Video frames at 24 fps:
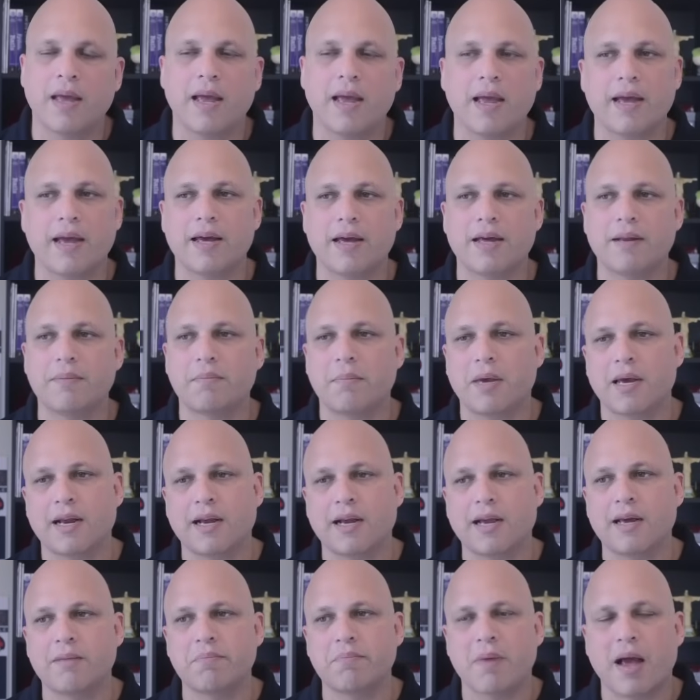And
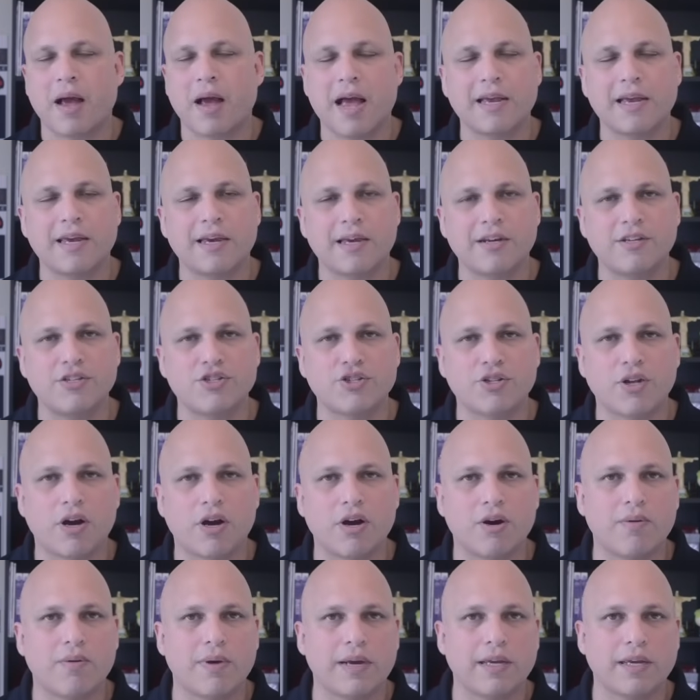again, I can
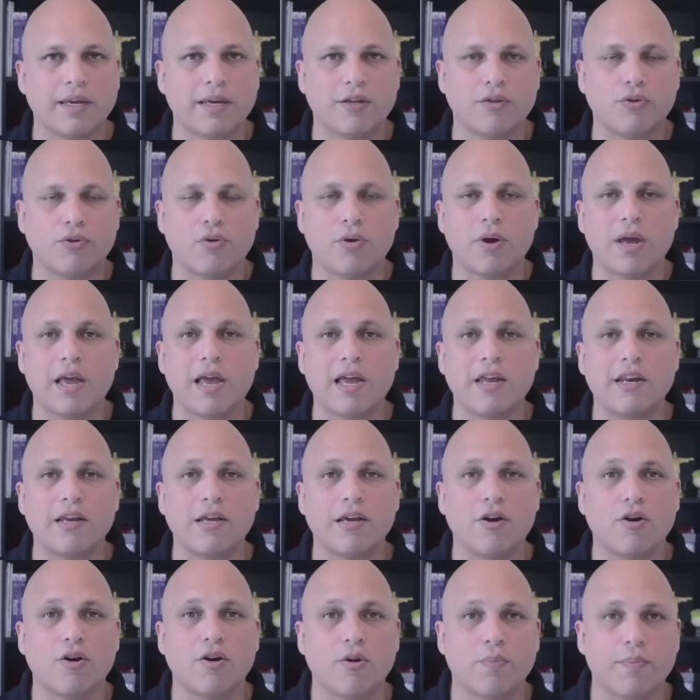install, I can do
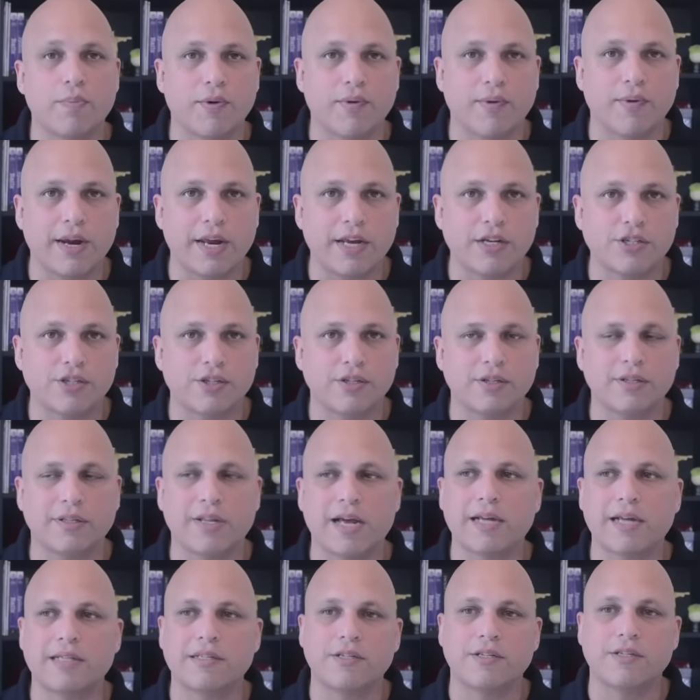any operation that is